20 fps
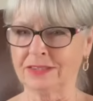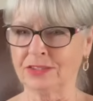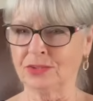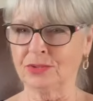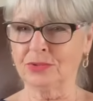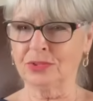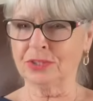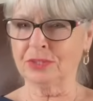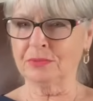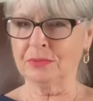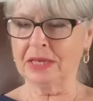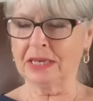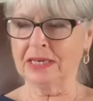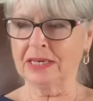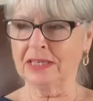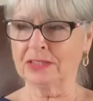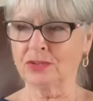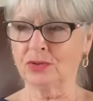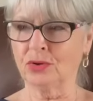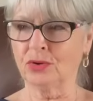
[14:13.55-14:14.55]
Do you know what I mean?
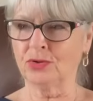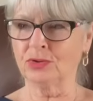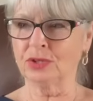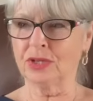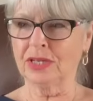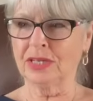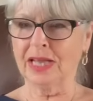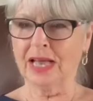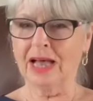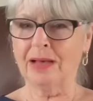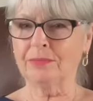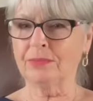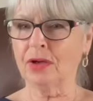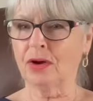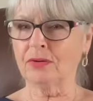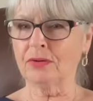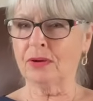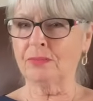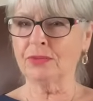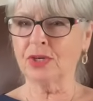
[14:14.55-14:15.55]
I'm
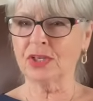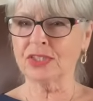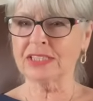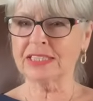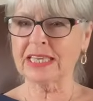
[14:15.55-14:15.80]
not